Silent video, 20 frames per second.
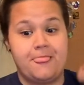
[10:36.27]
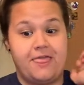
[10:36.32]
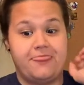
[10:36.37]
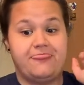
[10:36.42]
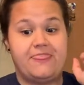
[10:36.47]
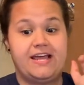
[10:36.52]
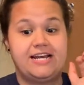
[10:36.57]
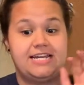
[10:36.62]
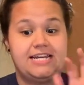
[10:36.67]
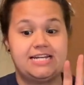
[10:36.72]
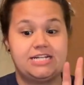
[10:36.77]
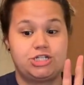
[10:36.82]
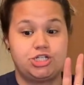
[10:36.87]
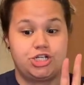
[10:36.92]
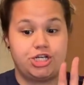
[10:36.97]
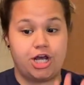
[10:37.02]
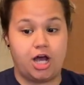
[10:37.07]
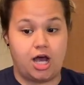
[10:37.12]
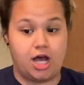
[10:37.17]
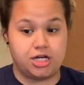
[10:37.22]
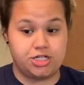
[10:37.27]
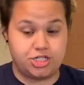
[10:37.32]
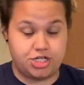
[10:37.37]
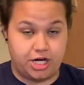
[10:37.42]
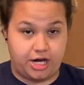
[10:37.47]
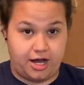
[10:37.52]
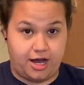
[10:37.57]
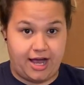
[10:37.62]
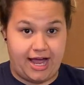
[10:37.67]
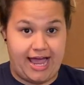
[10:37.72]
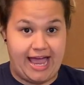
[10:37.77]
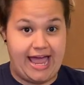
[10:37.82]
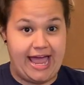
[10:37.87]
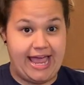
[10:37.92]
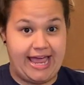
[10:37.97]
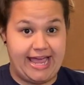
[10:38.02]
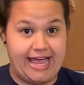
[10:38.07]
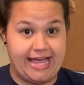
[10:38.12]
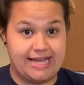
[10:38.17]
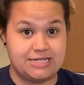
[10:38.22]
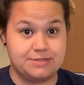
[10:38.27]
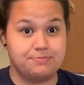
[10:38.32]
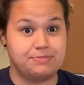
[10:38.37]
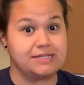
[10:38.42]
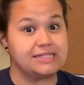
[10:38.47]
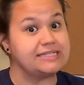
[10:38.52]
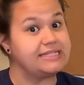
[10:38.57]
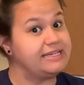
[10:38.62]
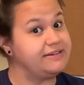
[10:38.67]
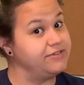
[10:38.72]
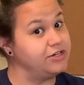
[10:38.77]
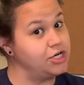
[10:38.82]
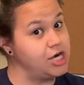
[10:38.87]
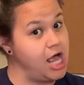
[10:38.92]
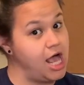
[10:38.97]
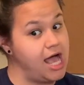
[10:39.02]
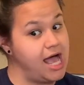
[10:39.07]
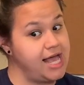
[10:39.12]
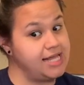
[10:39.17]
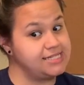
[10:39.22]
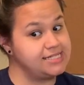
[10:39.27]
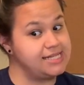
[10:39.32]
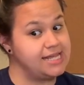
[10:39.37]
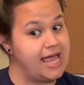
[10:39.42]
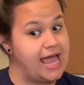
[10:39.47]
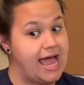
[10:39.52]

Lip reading: They did a cha-cha, and believe it or not,